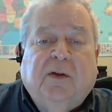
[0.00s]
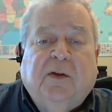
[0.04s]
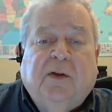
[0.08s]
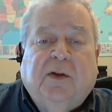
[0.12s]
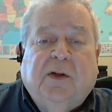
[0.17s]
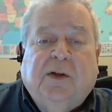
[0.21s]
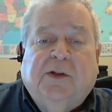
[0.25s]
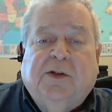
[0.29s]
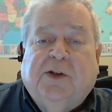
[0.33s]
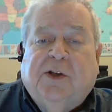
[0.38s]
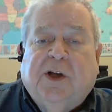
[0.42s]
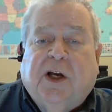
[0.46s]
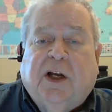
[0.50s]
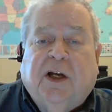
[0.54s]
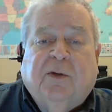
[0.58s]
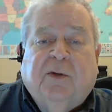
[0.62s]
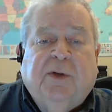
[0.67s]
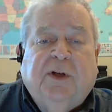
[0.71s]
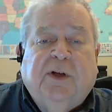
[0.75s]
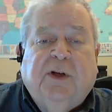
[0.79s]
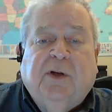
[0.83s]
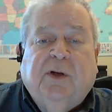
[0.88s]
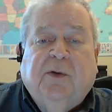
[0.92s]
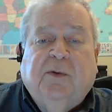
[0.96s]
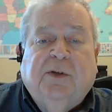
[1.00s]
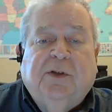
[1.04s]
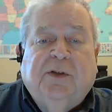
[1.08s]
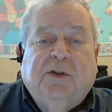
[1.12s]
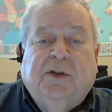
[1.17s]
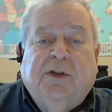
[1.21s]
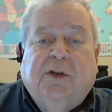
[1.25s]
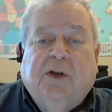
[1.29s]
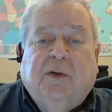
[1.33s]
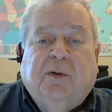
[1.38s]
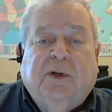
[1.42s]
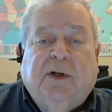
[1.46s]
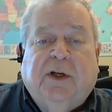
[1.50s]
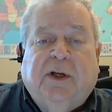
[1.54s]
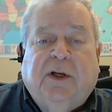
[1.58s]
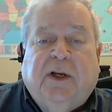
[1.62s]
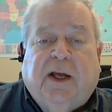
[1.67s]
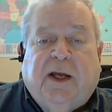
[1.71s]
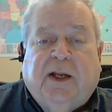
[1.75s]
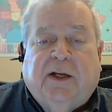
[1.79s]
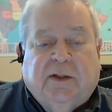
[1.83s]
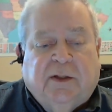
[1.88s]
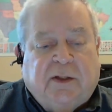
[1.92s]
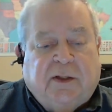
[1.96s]
this gentleman who was doing it
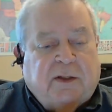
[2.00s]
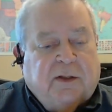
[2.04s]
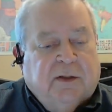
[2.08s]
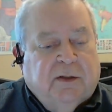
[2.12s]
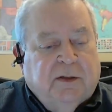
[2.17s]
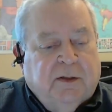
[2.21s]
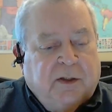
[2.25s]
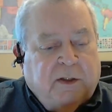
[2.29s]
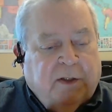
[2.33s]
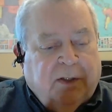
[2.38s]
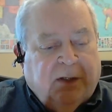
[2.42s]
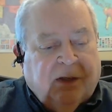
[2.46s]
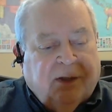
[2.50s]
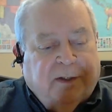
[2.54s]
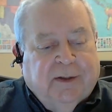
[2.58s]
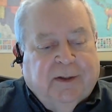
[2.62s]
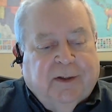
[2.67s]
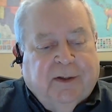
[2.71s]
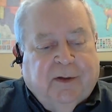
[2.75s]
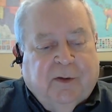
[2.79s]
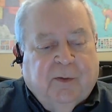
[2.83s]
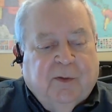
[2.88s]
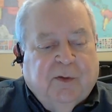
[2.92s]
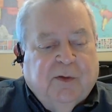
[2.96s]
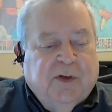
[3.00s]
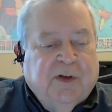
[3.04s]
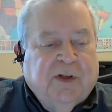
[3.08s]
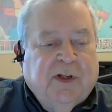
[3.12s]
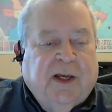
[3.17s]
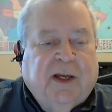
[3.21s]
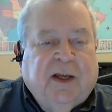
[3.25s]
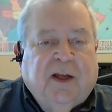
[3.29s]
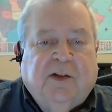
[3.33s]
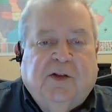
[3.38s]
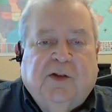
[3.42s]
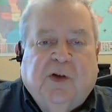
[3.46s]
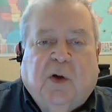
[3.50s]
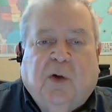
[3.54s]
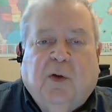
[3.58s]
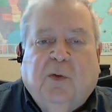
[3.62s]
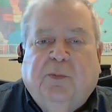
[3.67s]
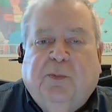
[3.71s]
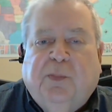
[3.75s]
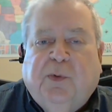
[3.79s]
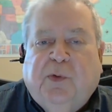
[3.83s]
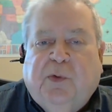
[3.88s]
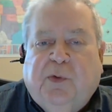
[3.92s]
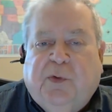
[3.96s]
had a little, almost like a
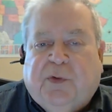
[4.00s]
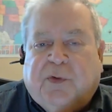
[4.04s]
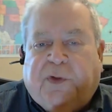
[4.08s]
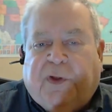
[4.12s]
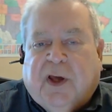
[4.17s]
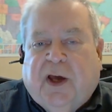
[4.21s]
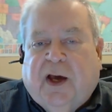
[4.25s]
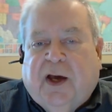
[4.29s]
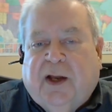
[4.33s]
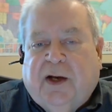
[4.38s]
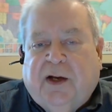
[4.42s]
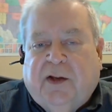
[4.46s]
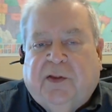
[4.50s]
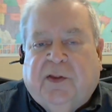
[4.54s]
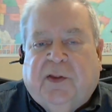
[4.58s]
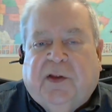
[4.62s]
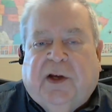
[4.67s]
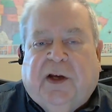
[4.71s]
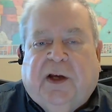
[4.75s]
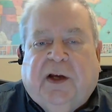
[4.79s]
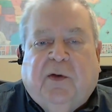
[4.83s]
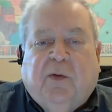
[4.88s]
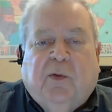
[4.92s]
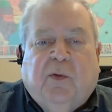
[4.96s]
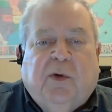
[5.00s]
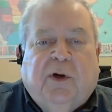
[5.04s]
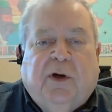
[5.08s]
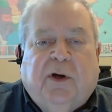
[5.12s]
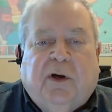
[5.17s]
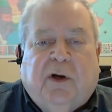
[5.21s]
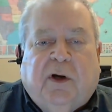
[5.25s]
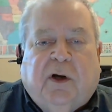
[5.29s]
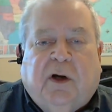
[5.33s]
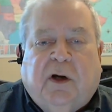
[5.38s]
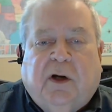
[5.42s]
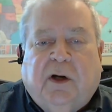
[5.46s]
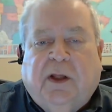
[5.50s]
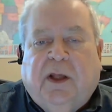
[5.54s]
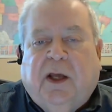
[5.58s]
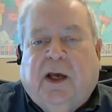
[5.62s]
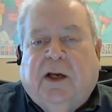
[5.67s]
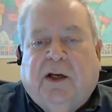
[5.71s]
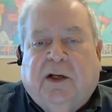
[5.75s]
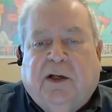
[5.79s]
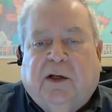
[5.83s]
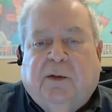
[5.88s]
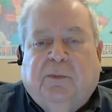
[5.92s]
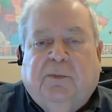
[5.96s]
toll booth kind of thing, where he
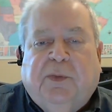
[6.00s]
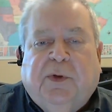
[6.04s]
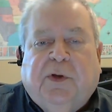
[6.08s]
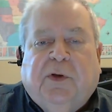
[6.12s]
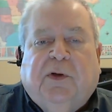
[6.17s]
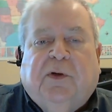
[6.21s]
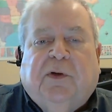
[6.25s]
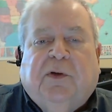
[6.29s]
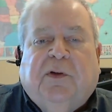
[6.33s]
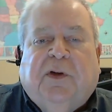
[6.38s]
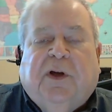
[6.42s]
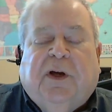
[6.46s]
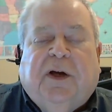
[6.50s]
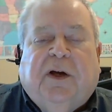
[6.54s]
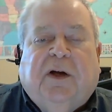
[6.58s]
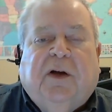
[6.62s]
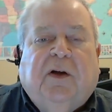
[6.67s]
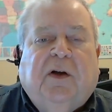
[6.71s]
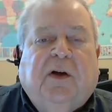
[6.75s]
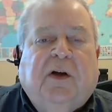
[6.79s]
had a computer there.